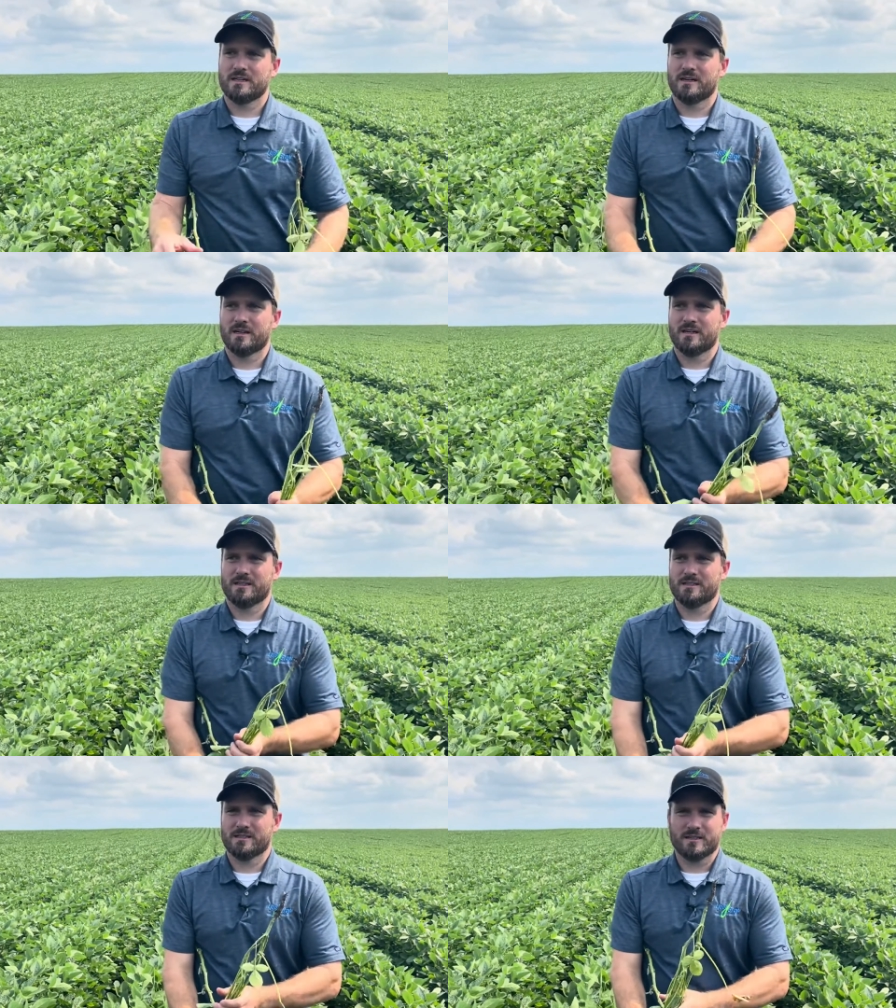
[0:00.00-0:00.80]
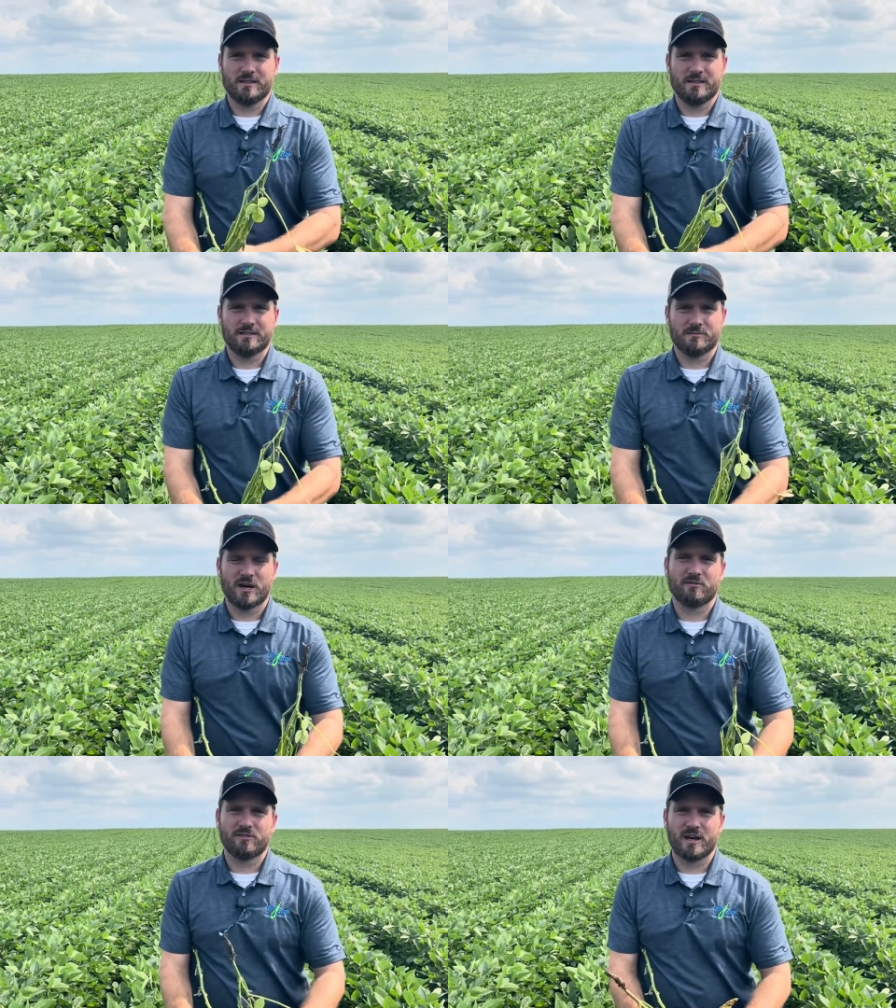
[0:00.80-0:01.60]
uh, is, uh, is
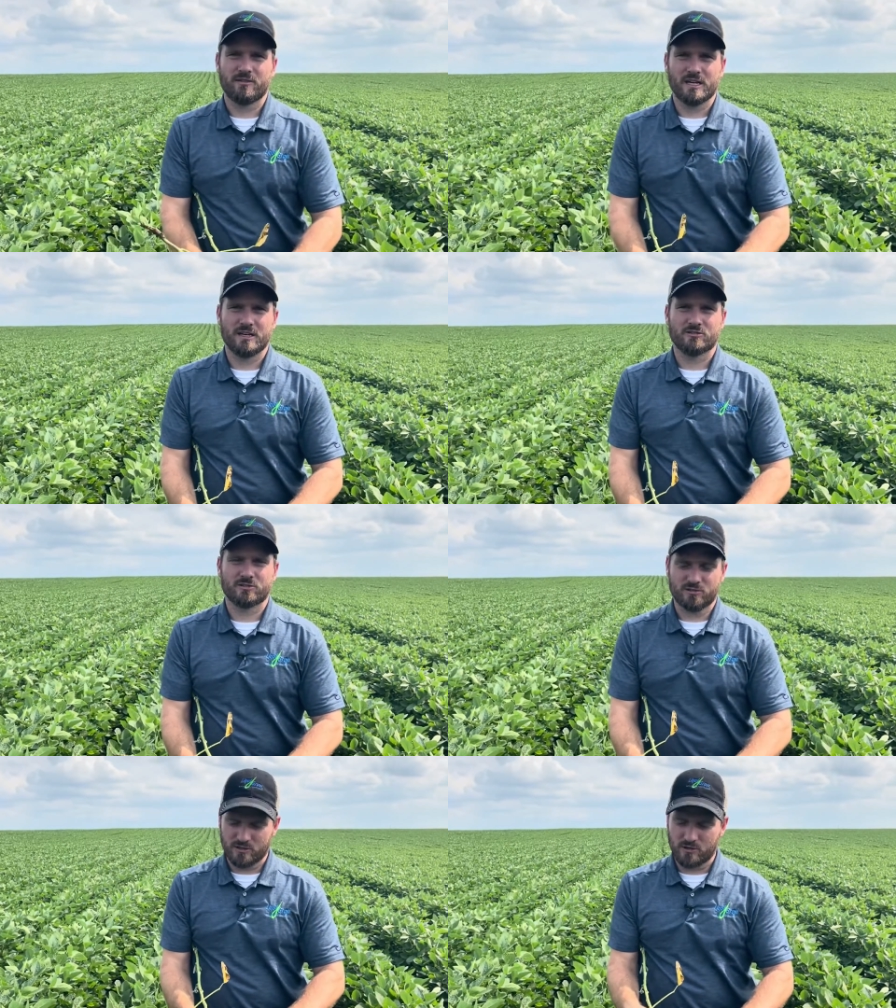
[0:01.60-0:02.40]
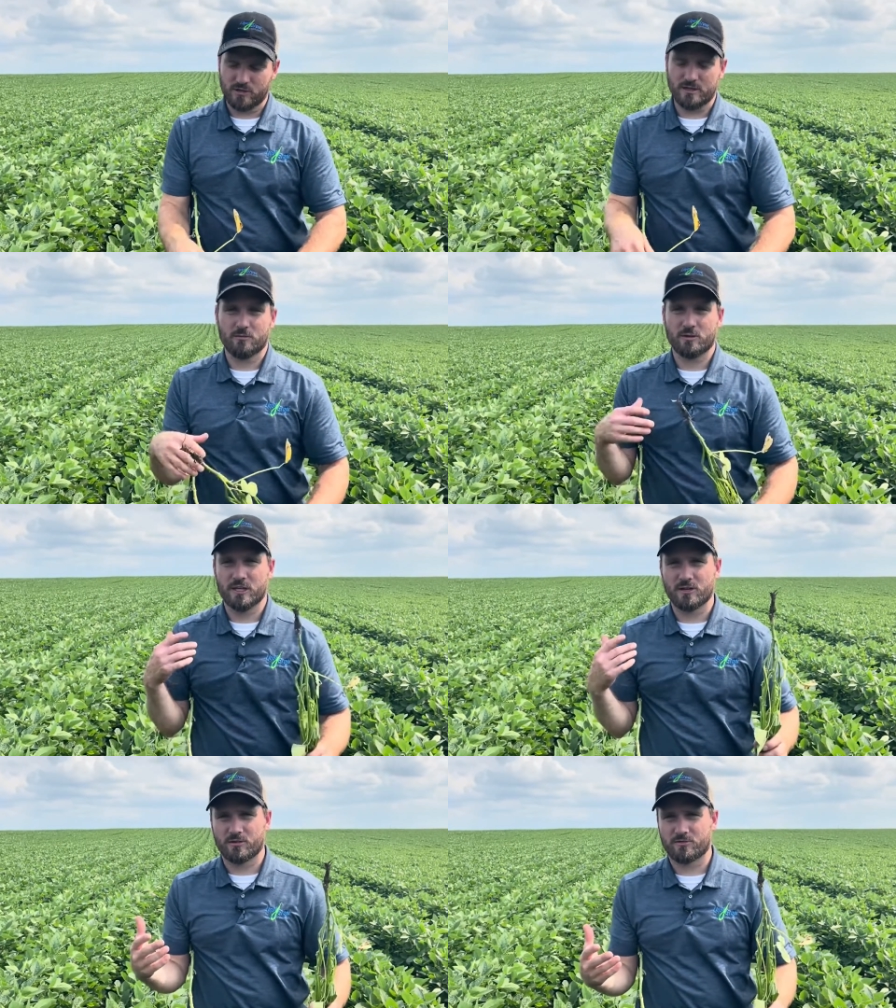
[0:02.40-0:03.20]
about five days or so, and then we
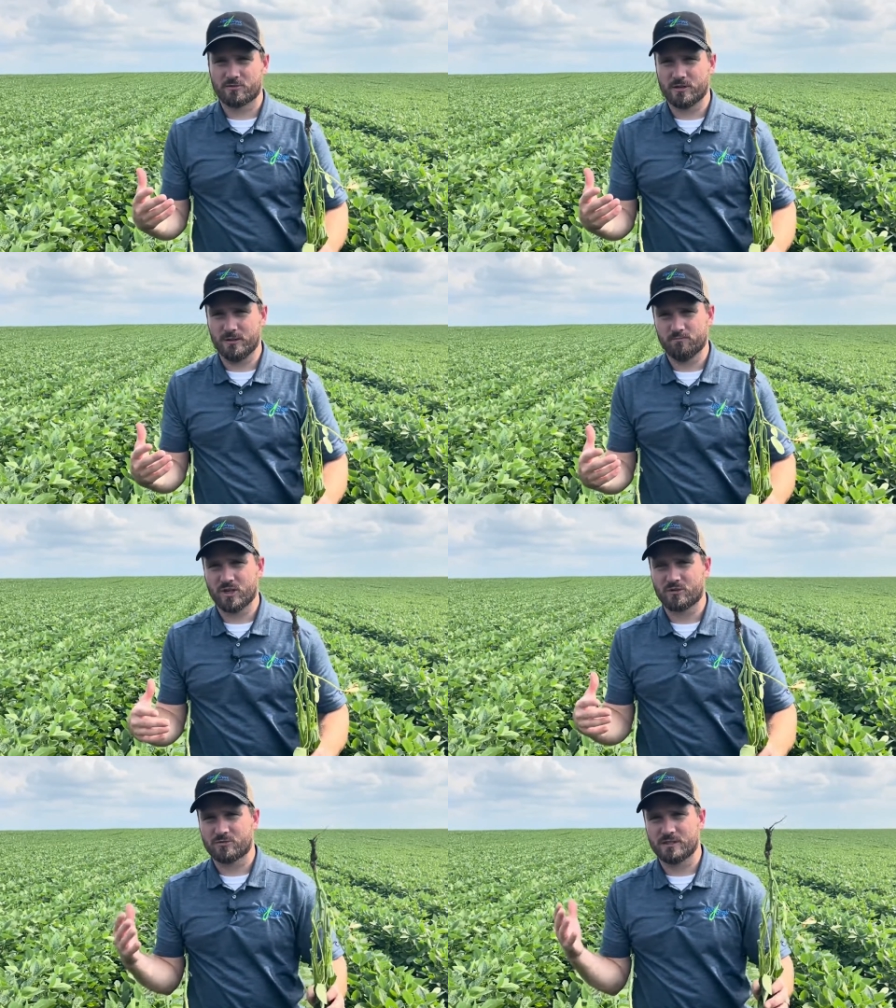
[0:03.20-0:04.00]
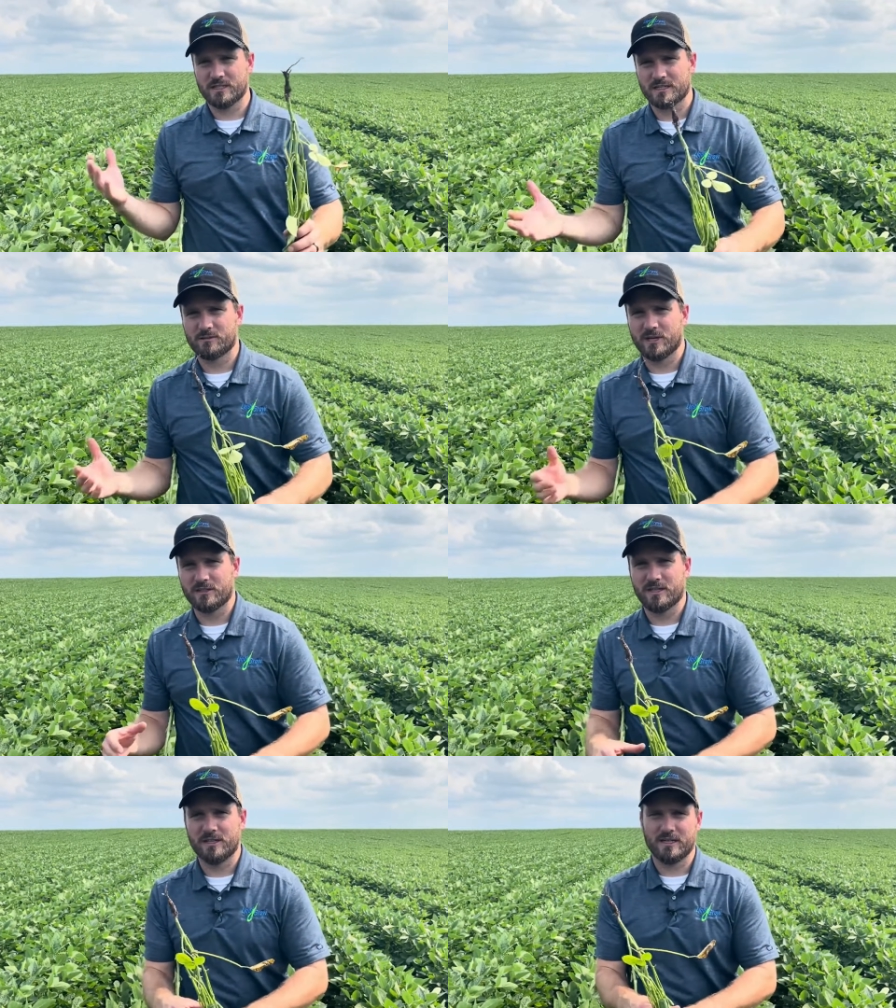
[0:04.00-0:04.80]
hit R3. Our three takes about
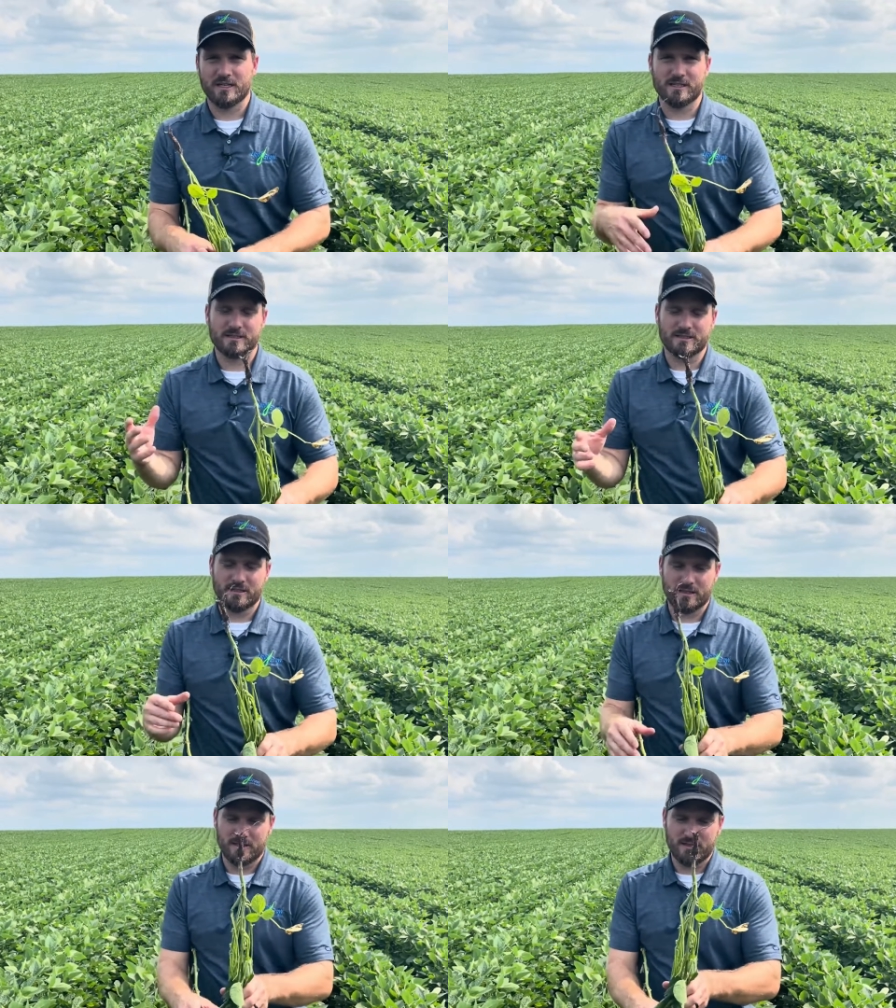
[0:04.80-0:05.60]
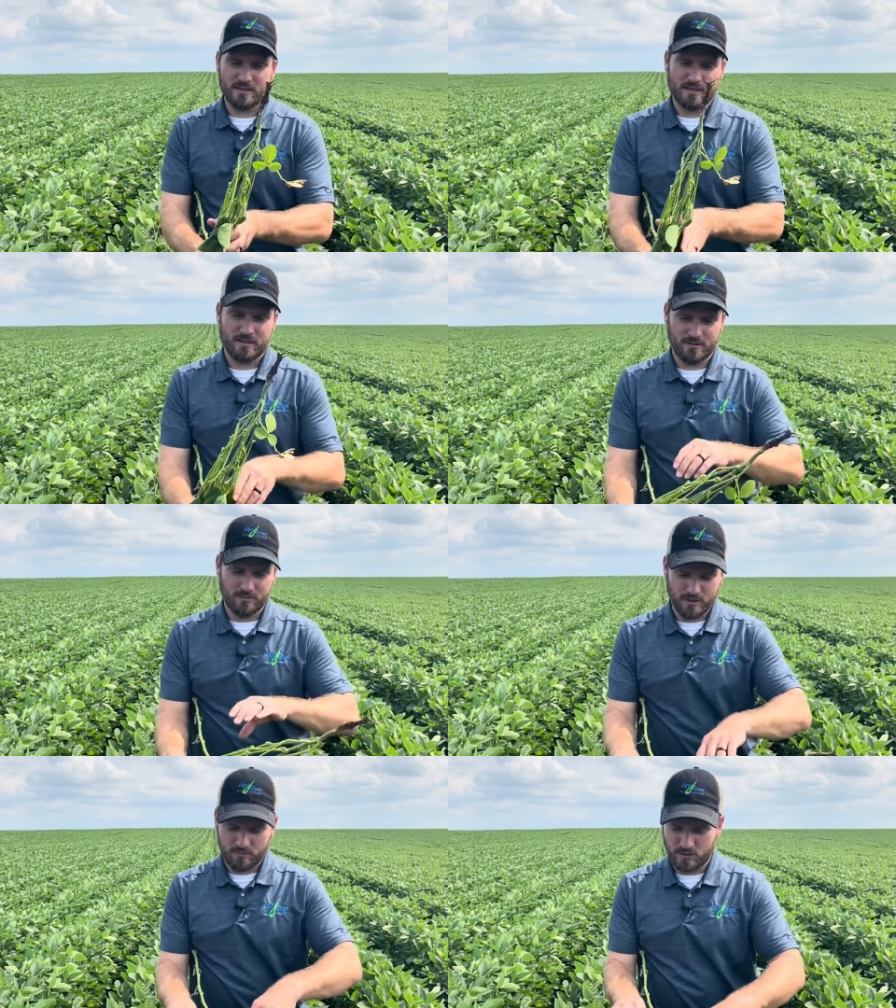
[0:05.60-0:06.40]
10 days, and then uh,
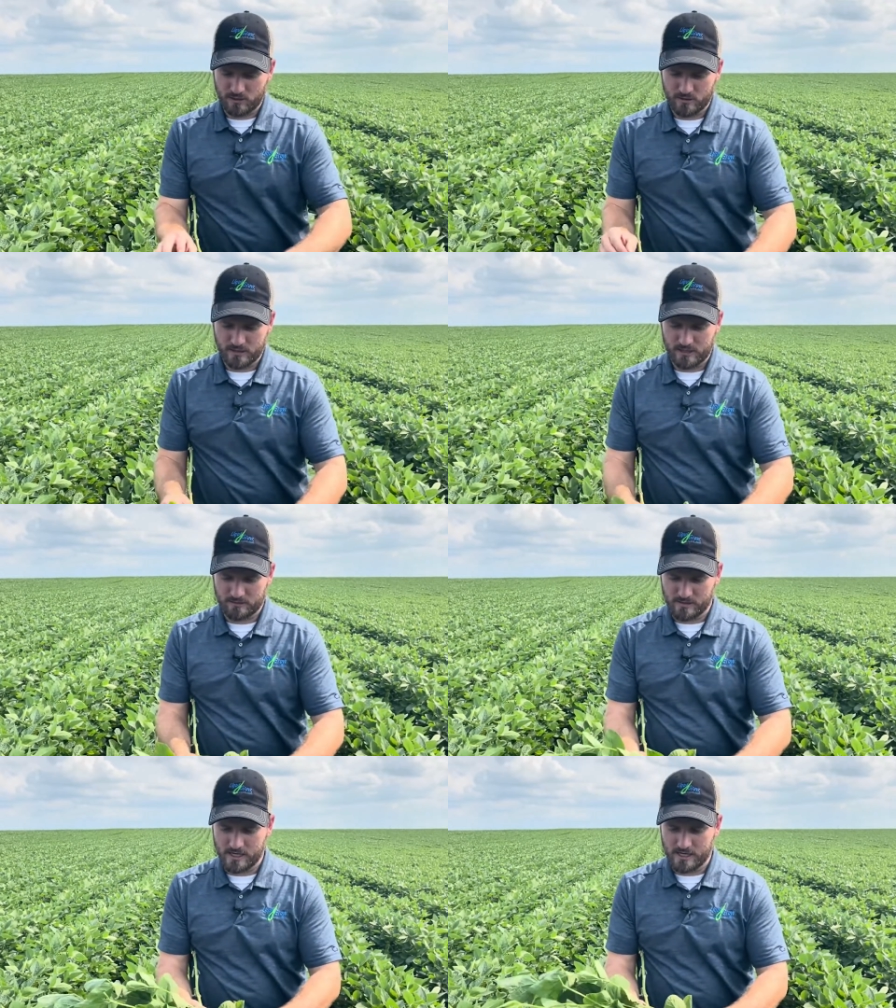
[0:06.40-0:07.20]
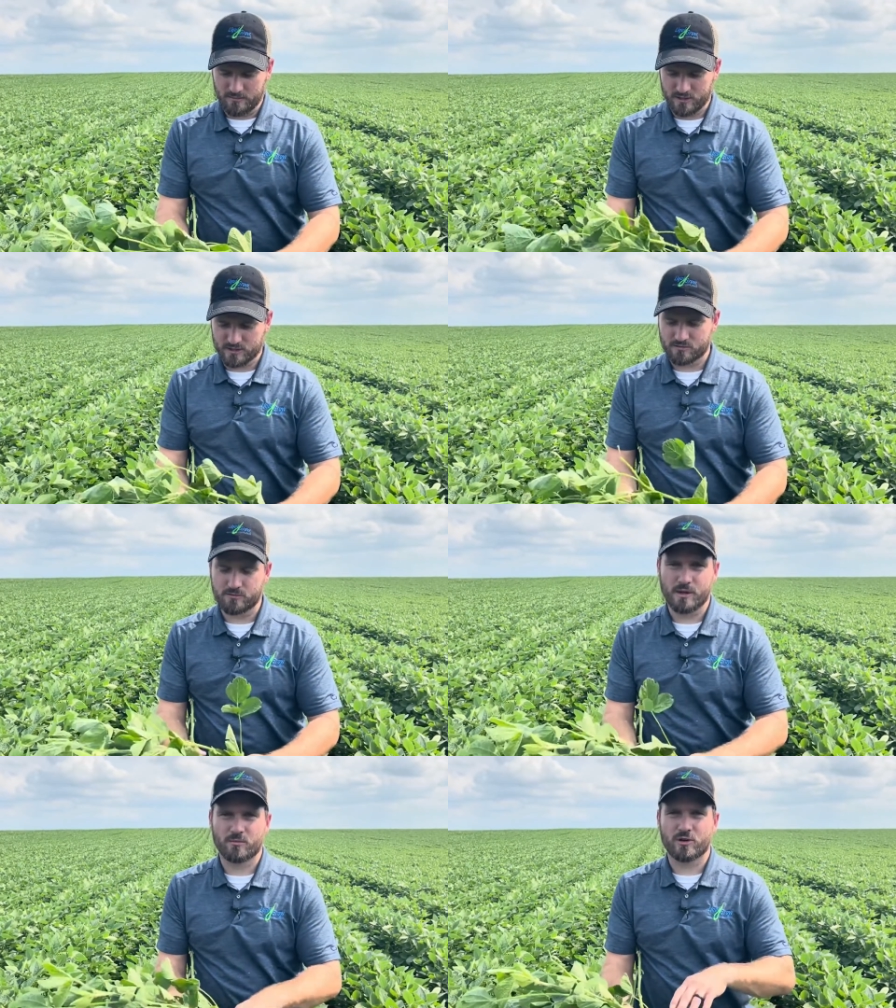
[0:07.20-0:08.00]
we keep on going down the line. But just
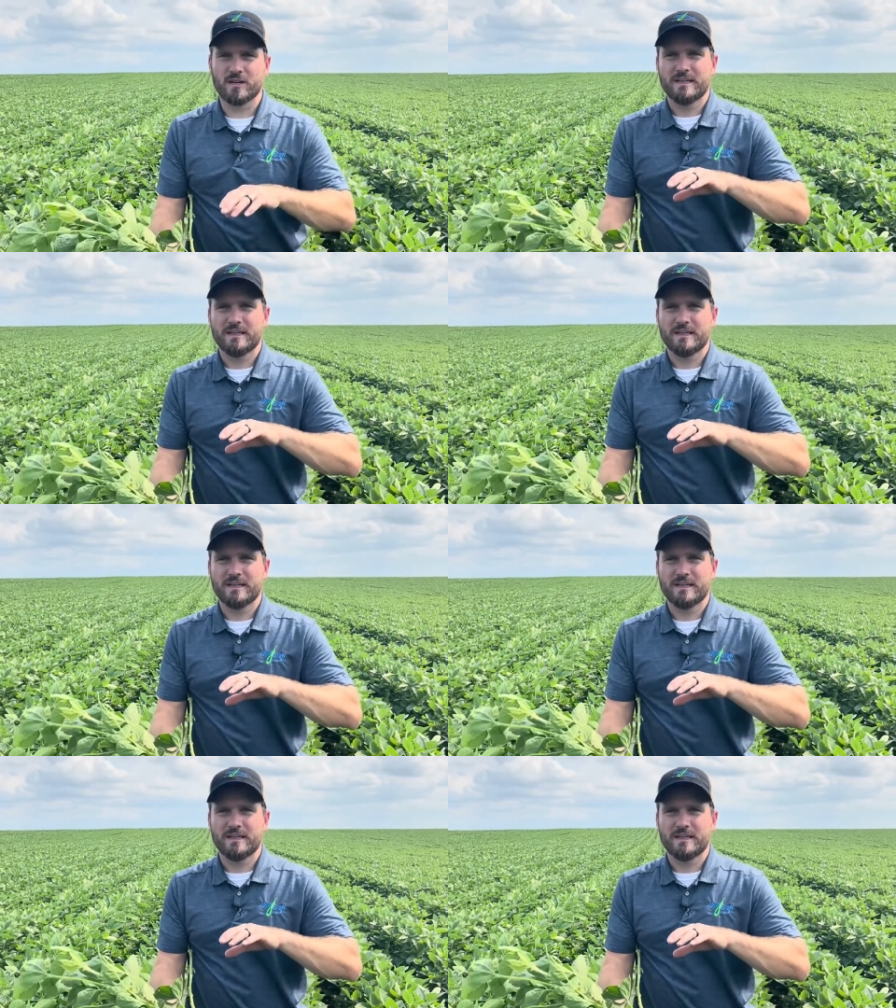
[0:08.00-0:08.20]
remember,